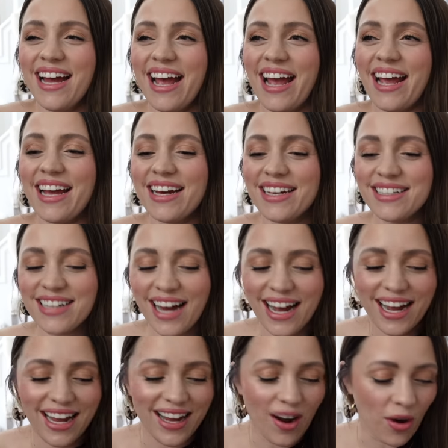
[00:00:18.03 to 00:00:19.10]
And
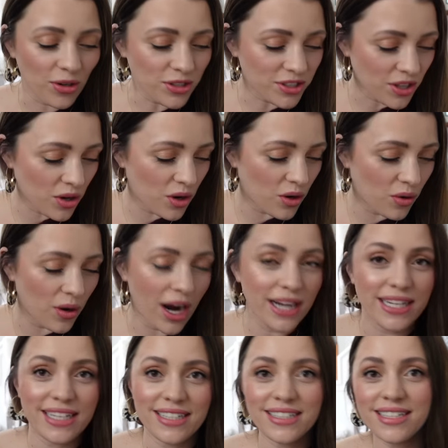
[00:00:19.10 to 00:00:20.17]
I also, I
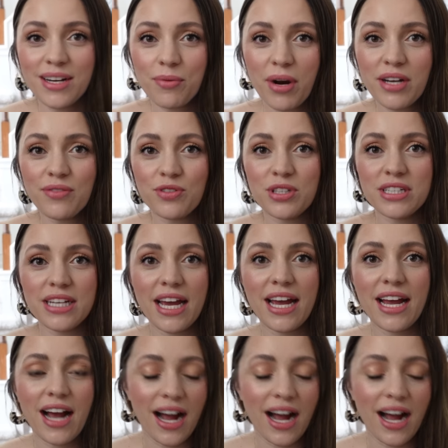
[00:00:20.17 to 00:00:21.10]
needed to get ready for the day.